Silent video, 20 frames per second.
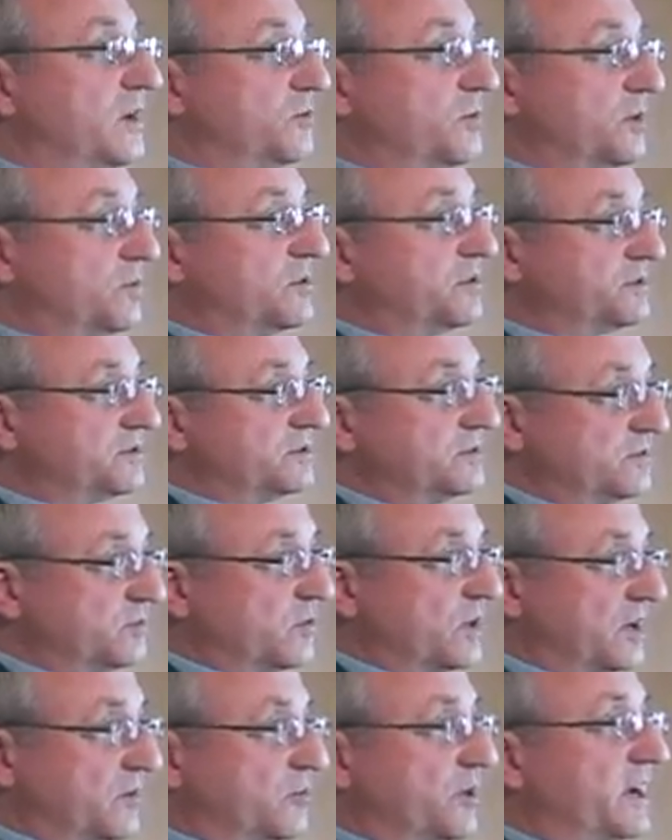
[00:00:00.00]

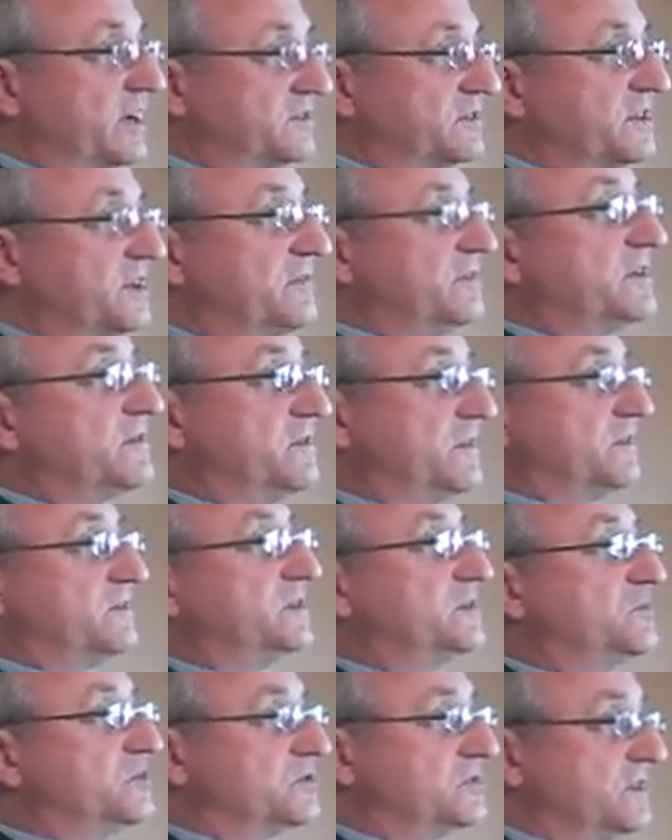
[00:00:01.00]
we are saving
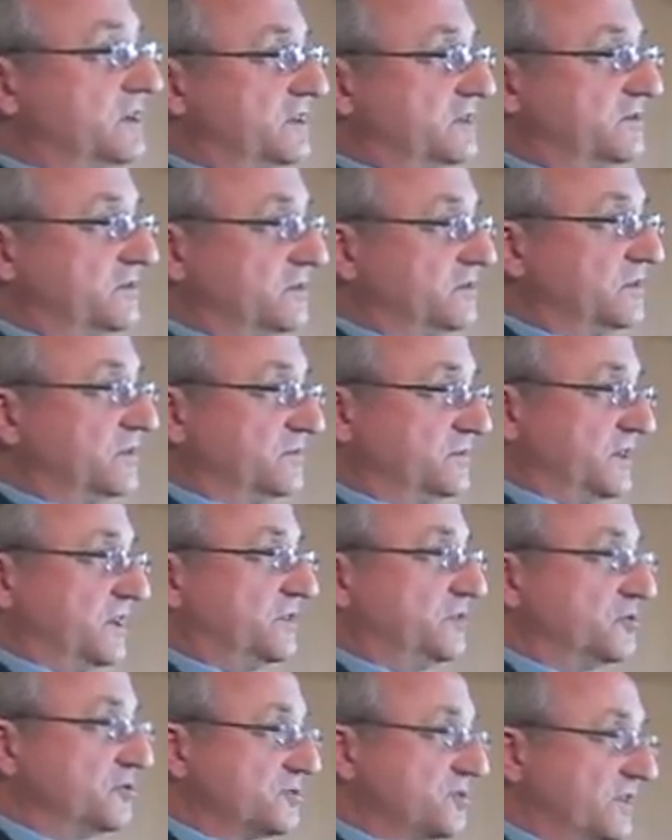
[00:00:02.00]
50% of the
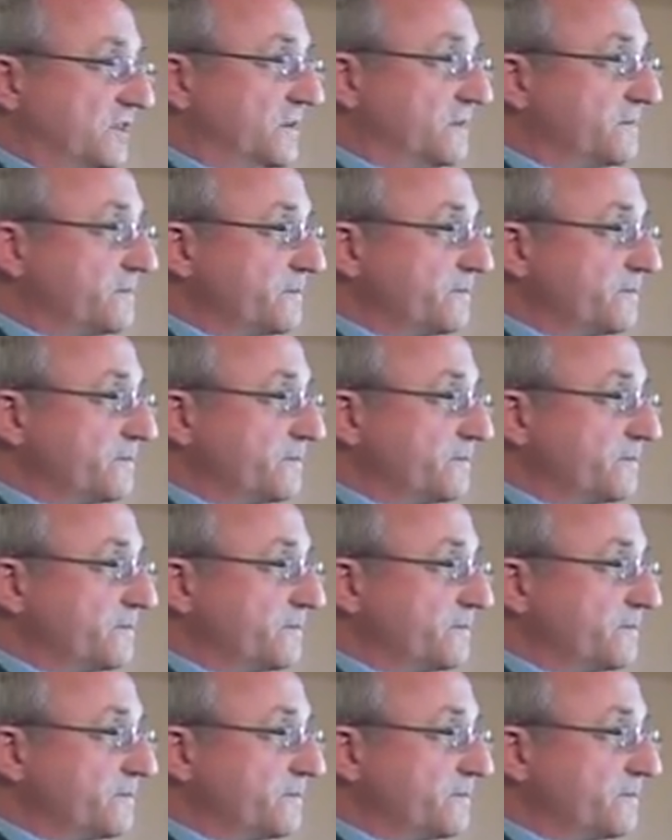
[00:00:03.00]
energy,